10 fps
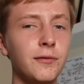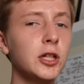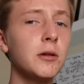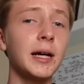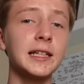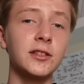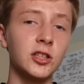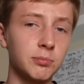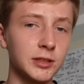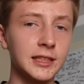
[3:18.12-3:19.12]
go back to the
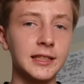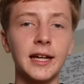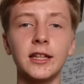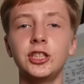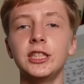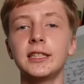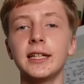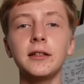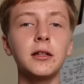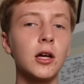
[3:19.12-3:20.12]
sprinting analogy
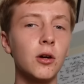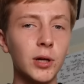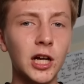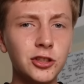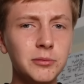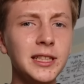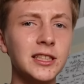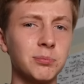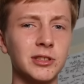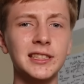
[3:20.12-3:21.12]
again, 100-meter
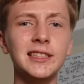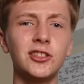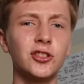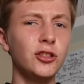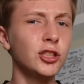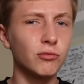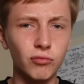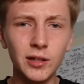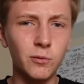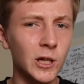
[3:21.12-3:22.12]
sprinters don't just
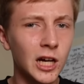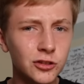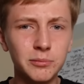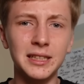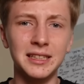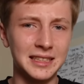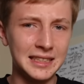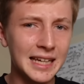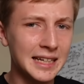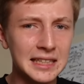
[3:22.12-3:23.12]
run 100 meters
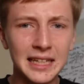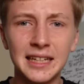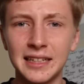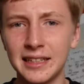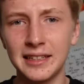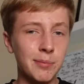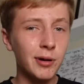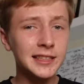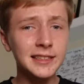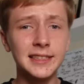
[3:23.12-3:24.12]
again and again. They
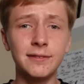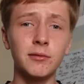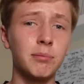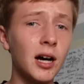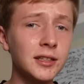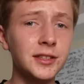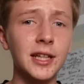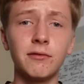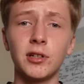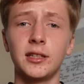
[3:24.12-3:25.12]
practice different parts of
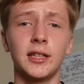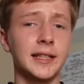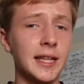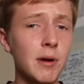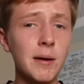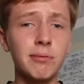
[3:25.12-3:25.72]
their run, like they might